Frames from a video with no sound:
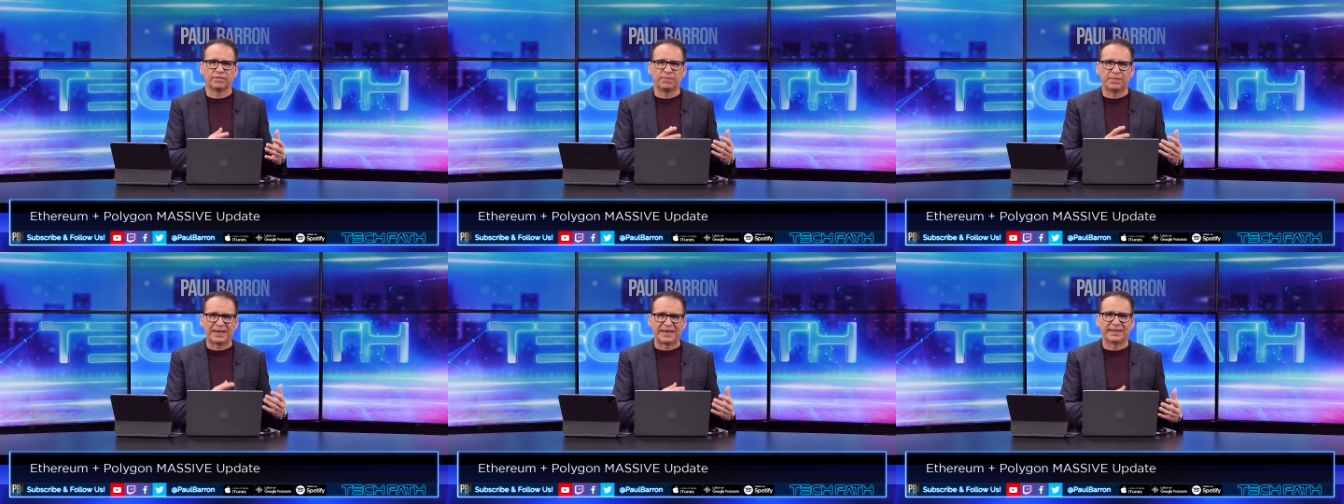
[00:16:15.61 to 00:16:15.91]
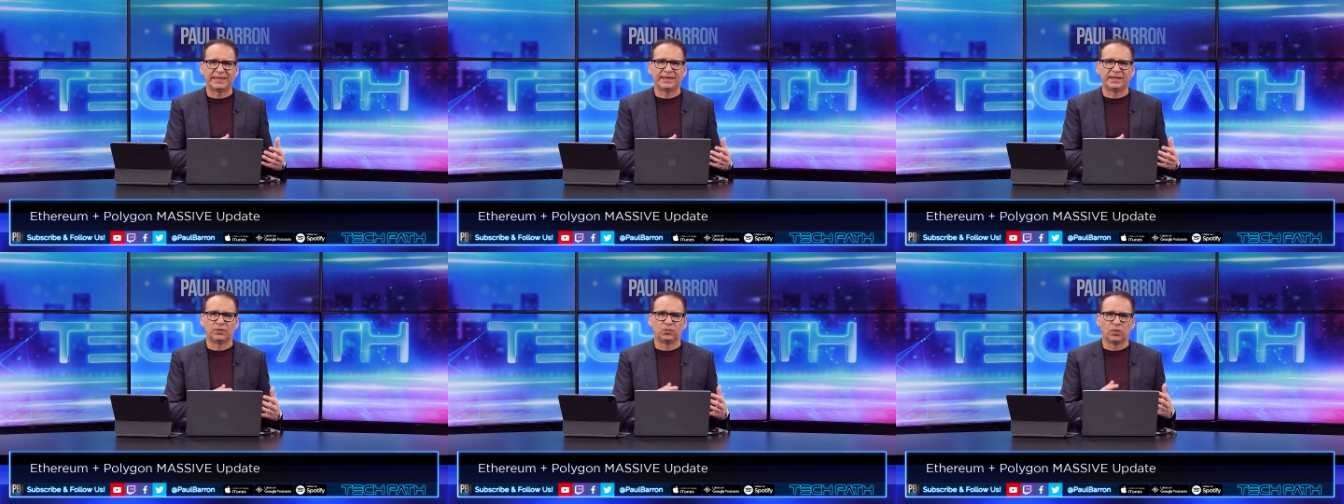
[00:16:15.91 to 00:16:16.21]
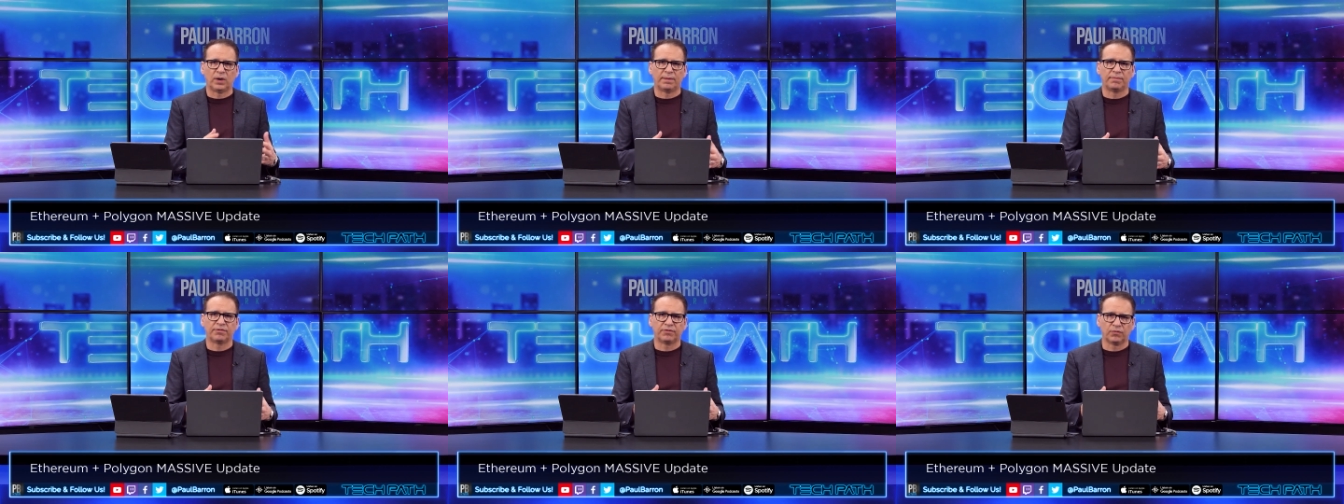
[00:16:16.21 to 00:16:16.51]
making
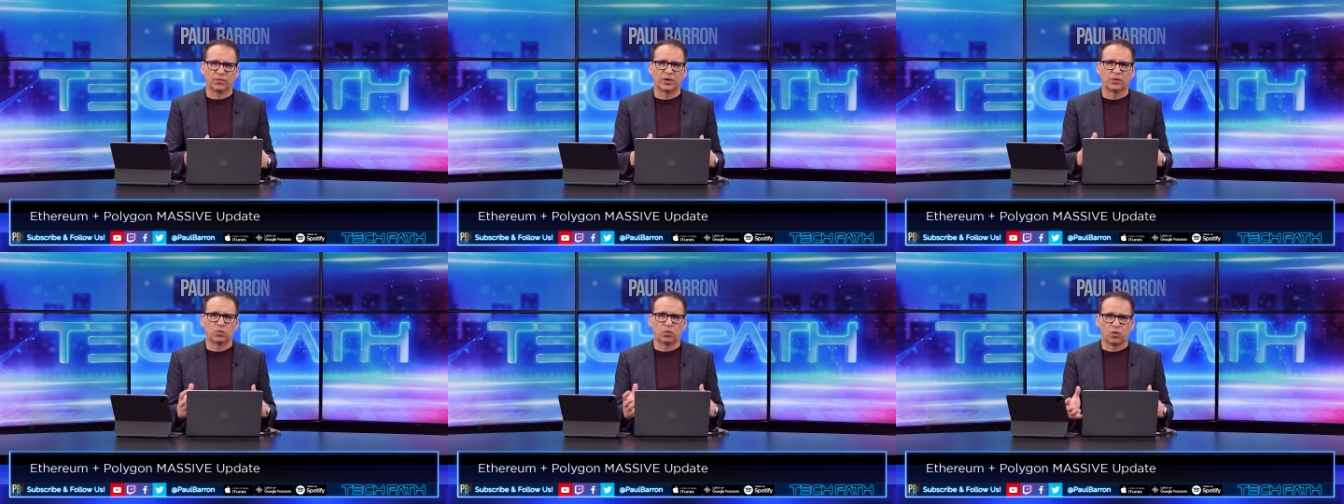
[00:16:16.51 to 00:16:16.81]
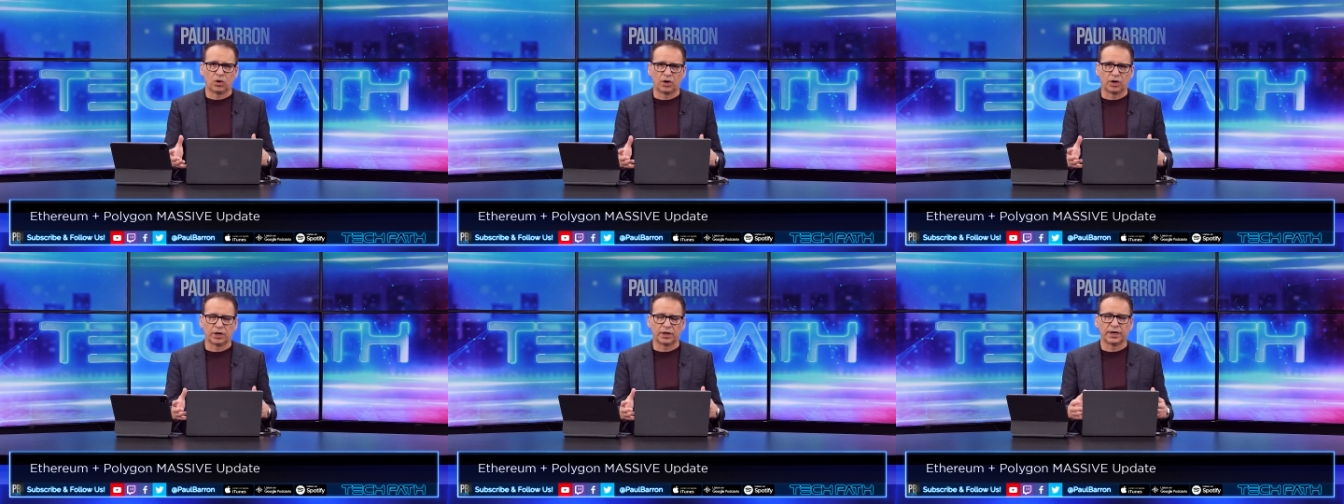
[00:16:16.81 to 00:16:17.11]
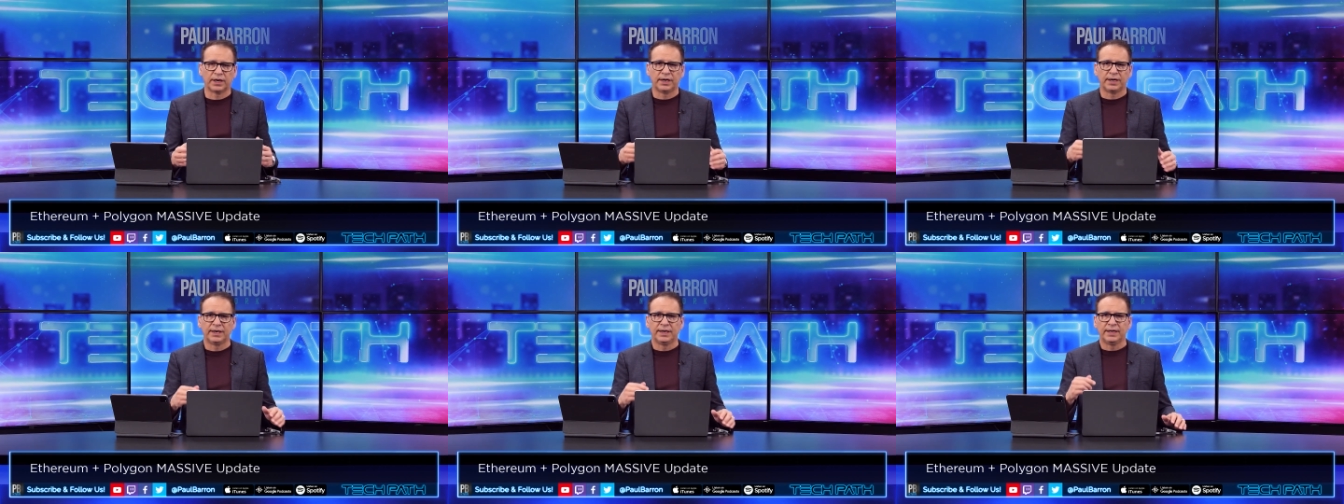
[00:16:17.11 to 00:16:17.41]
Web3 work,
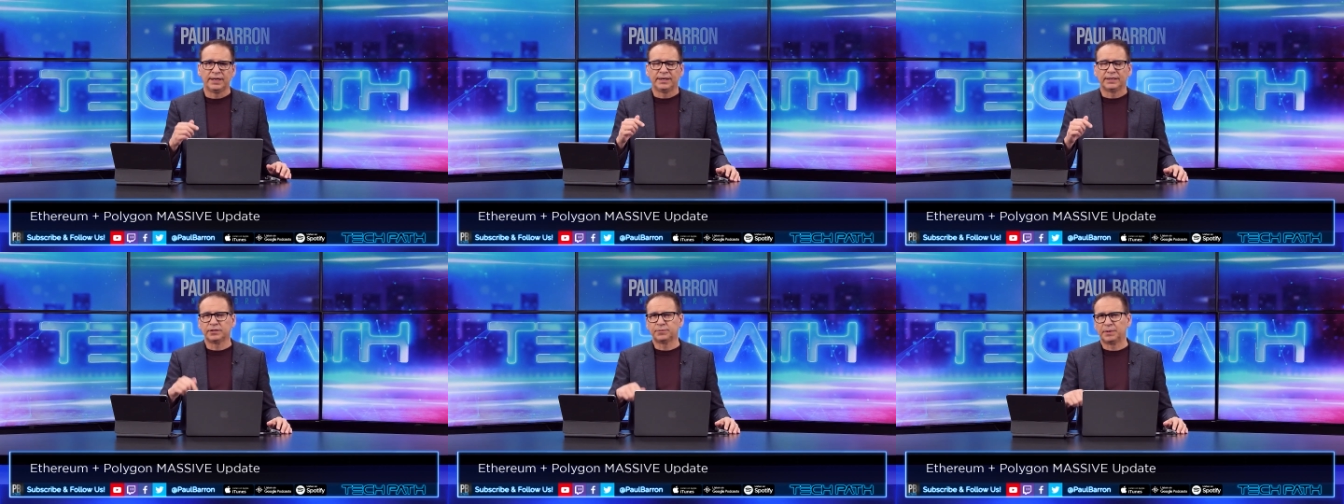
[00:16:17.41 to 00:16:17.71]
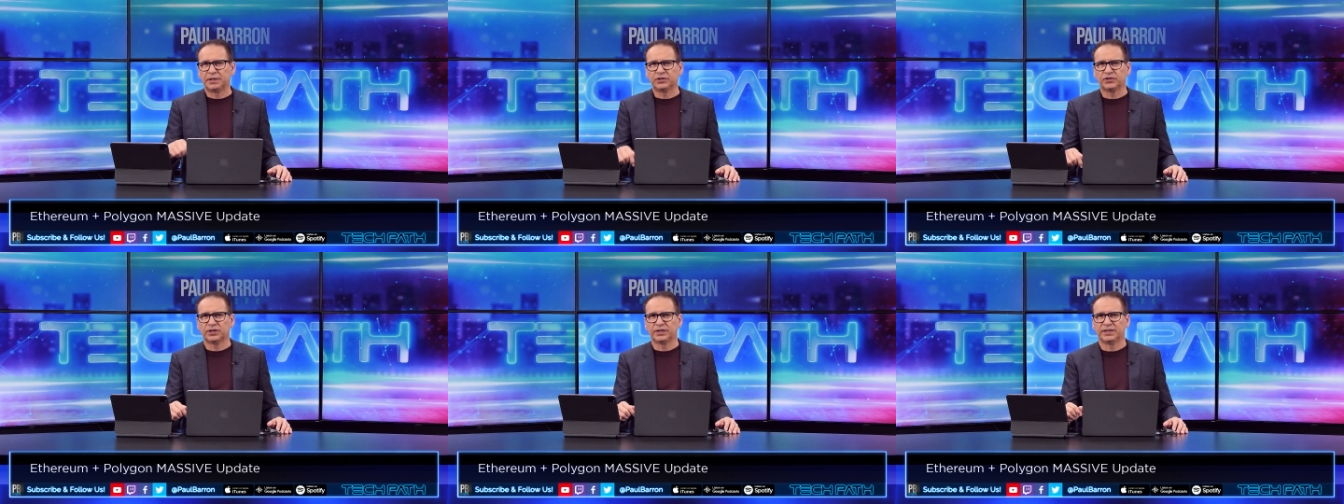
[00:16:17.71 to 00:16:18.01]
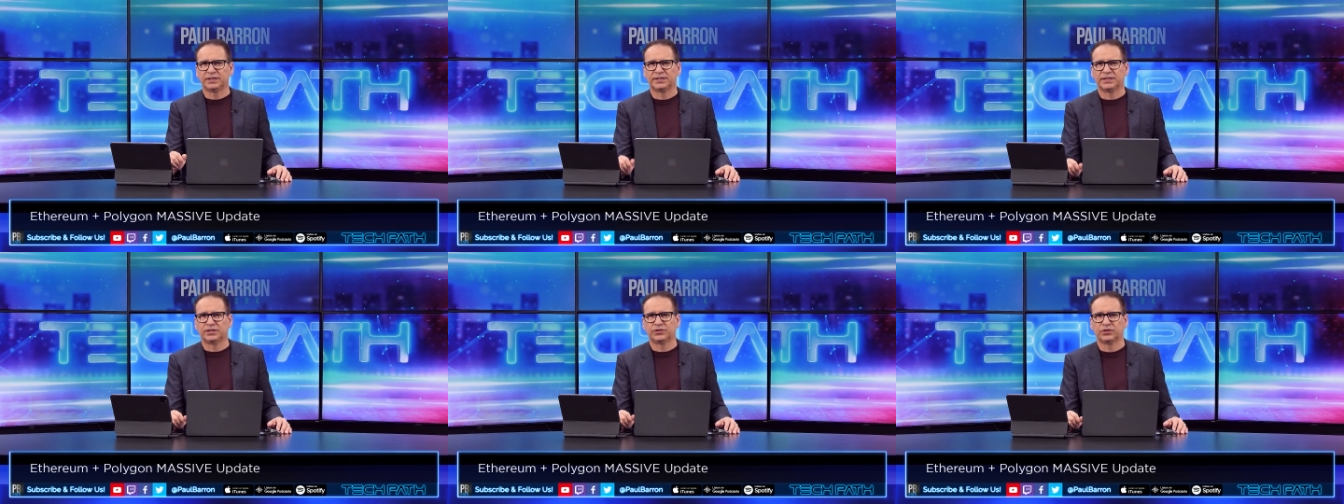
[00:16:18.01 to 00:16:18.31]

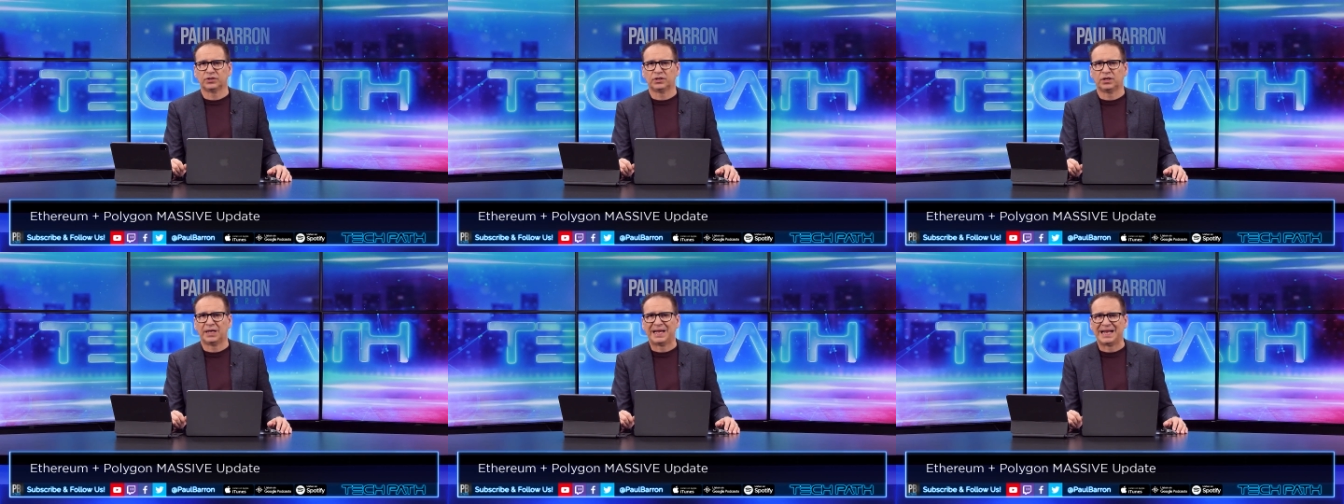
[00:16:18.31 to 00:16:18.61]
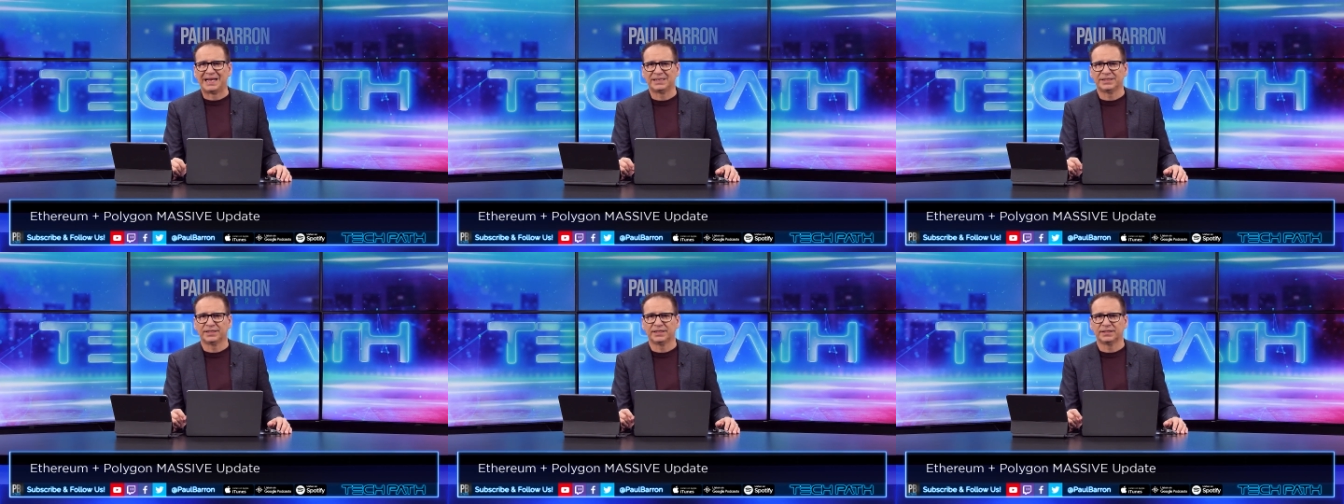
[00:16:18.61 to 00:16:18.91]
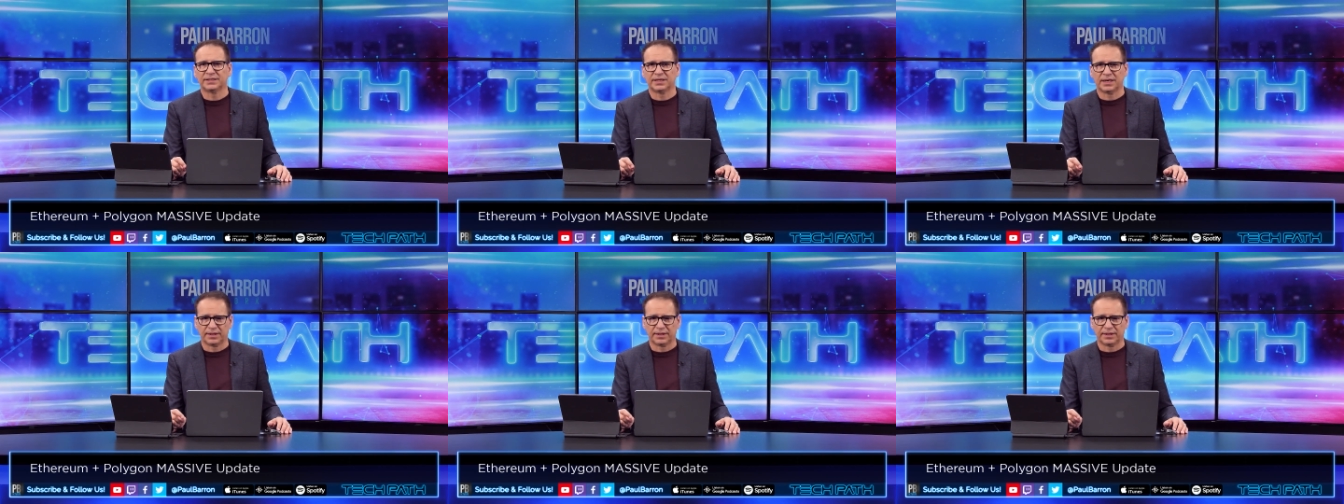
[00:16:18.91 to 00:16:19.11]
especially in digital assets.